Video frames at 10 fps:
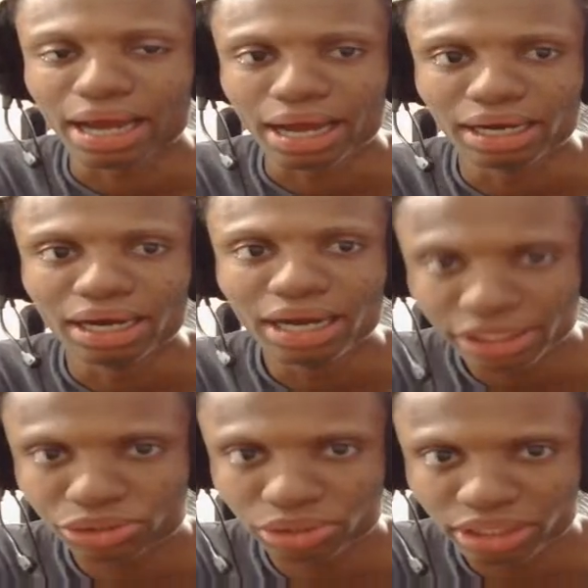
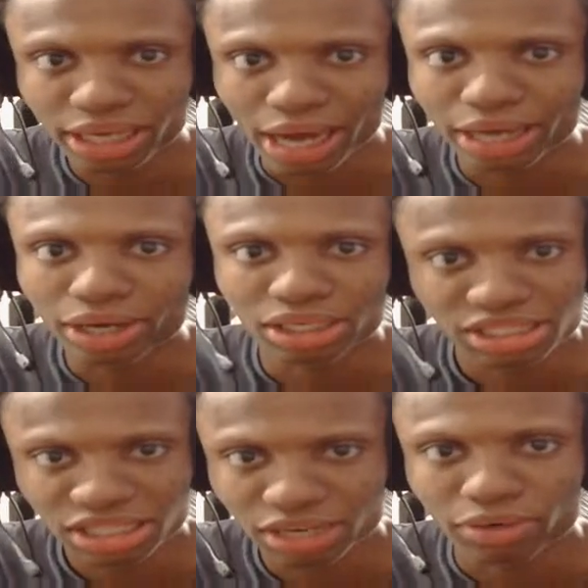literally I got a
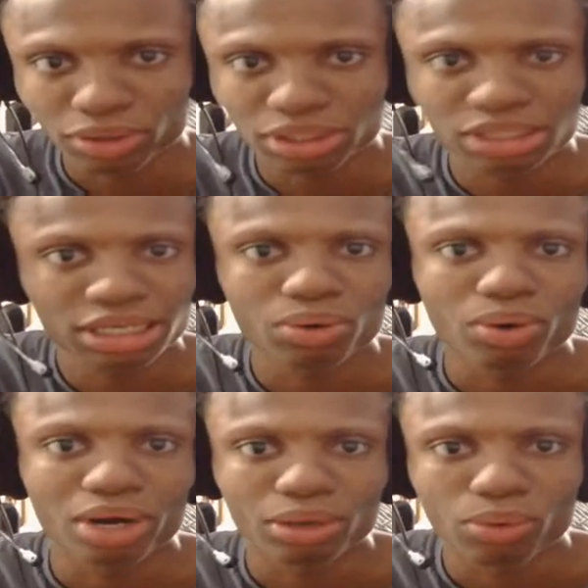7 out of 10,
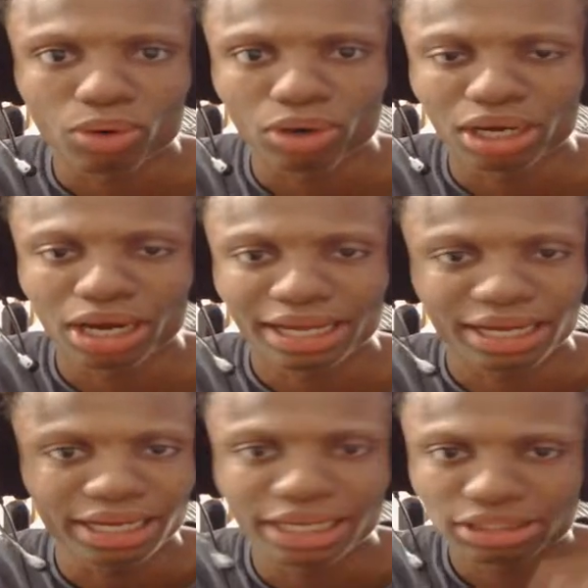or like
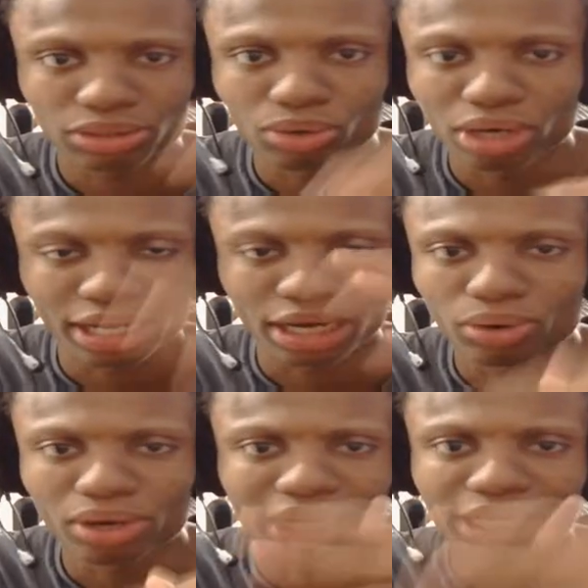a 8, or like
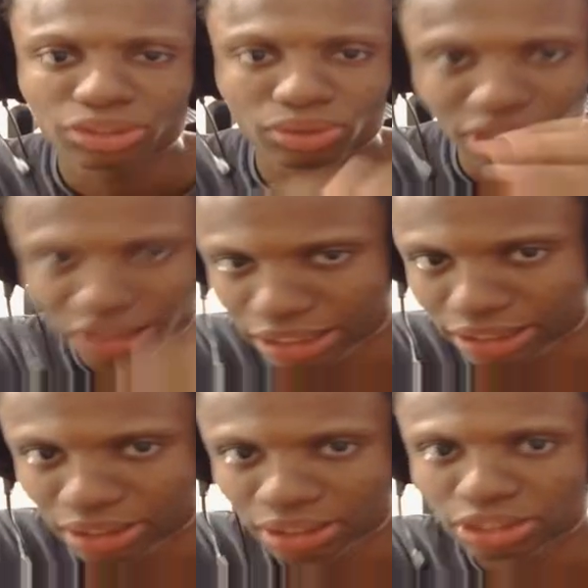around an 8 out of
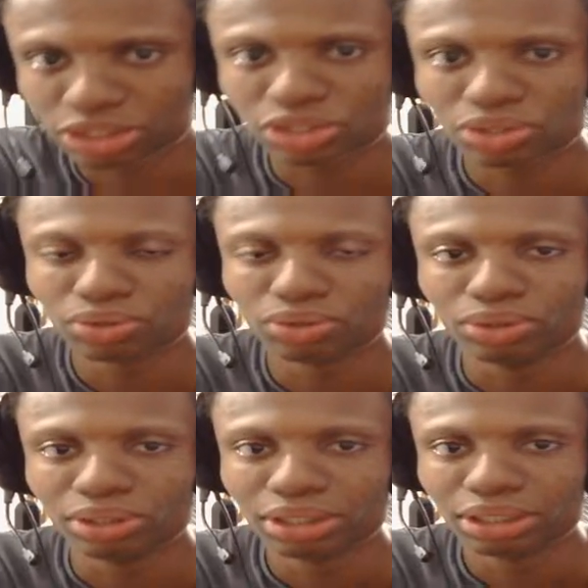10.
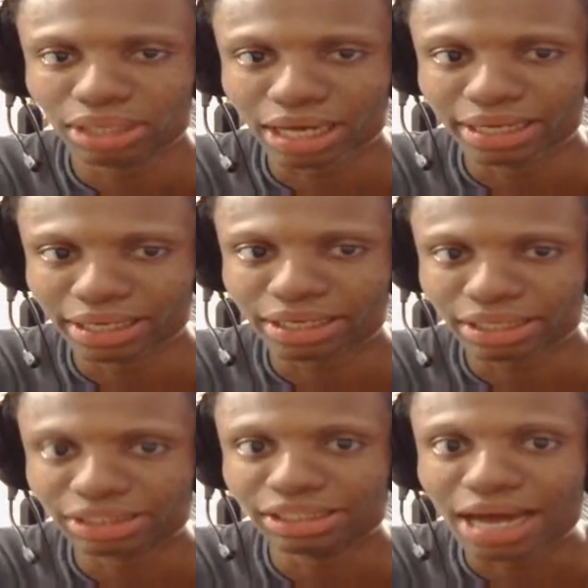So like
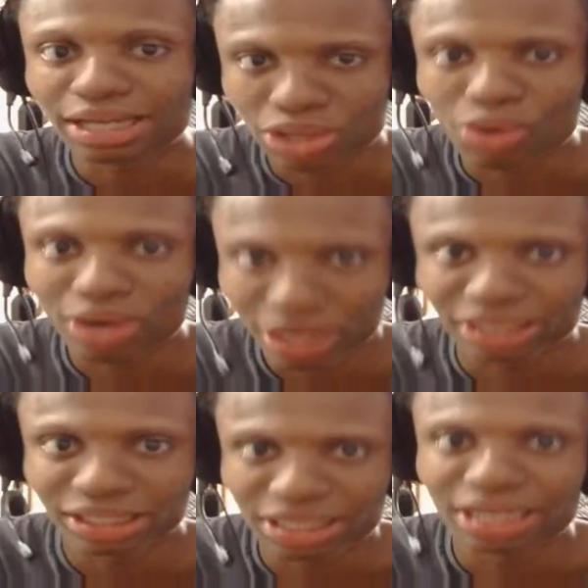that's how good
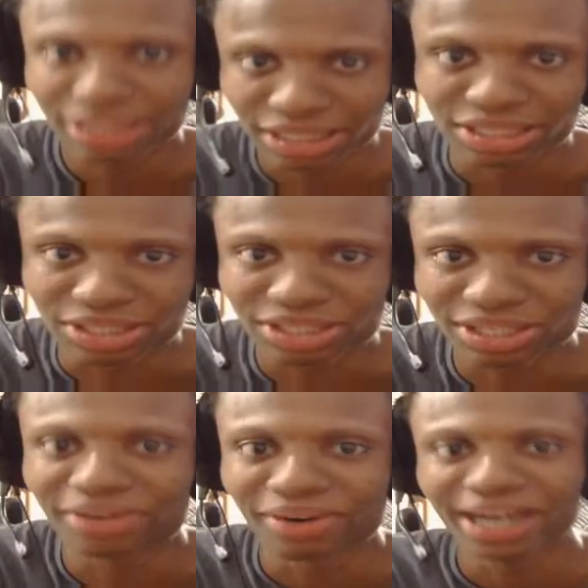it is,
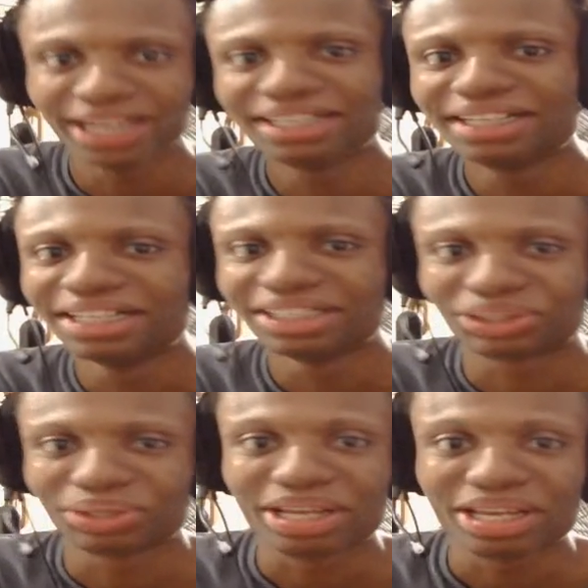right?
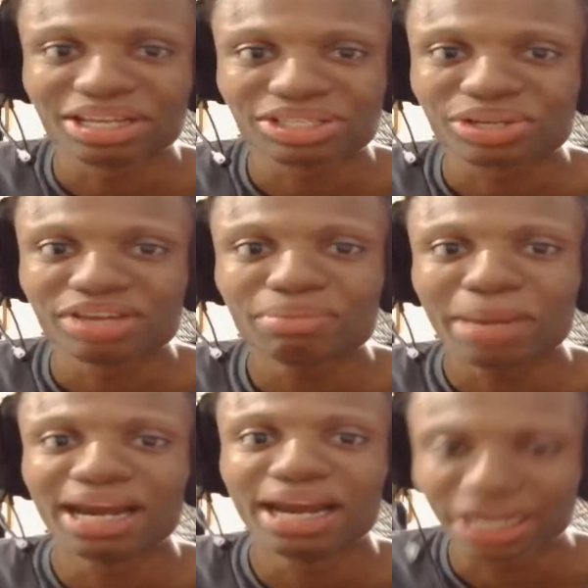So so even
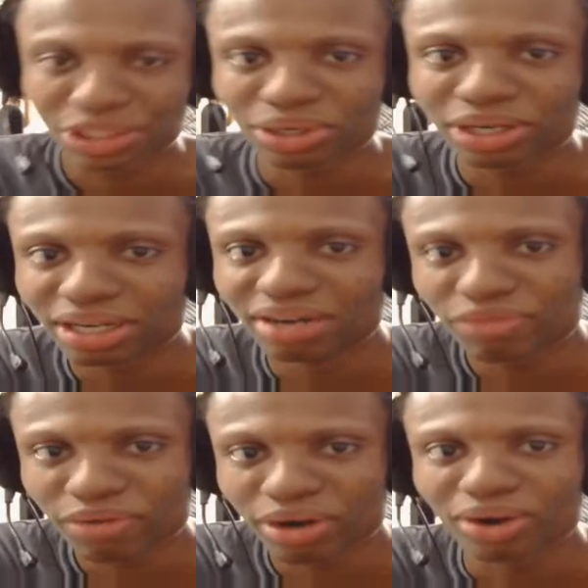my lecturer couldn't
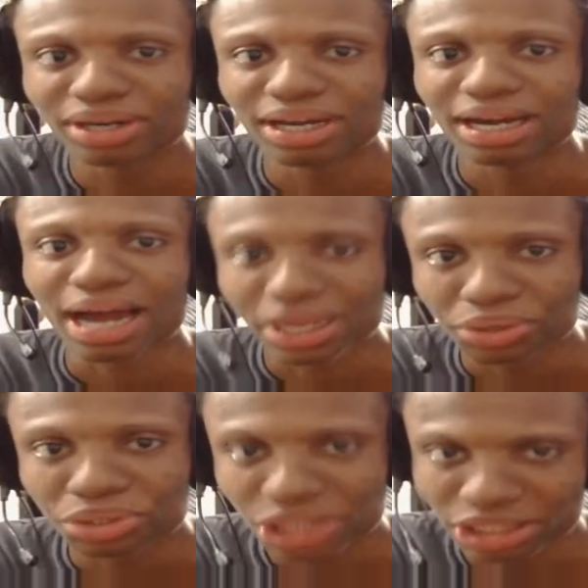figure out that I
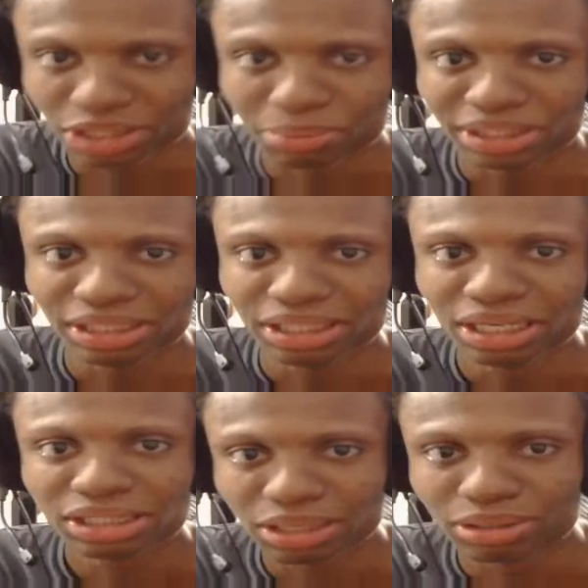use ChatGPT
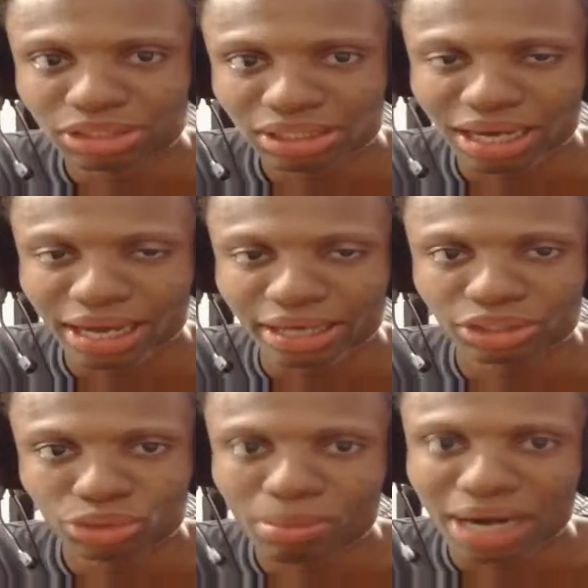to
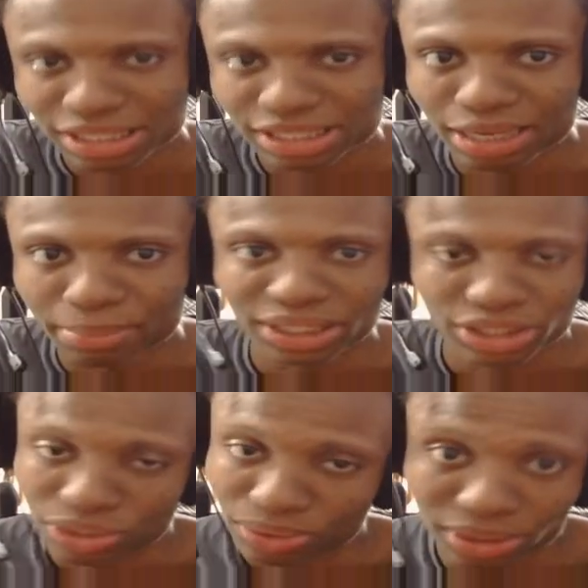like do my
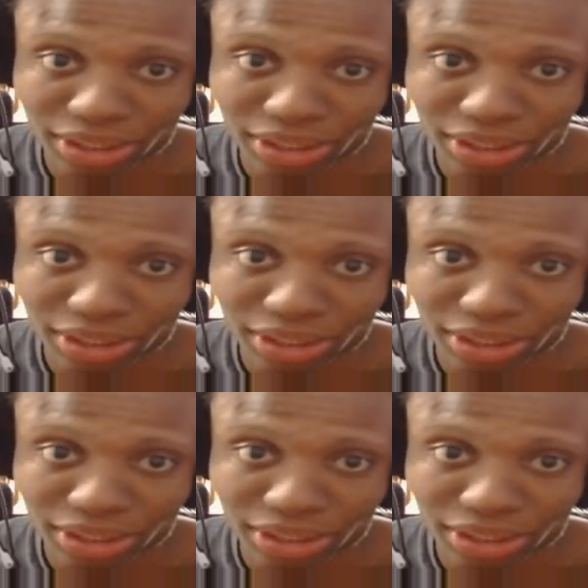assignments. So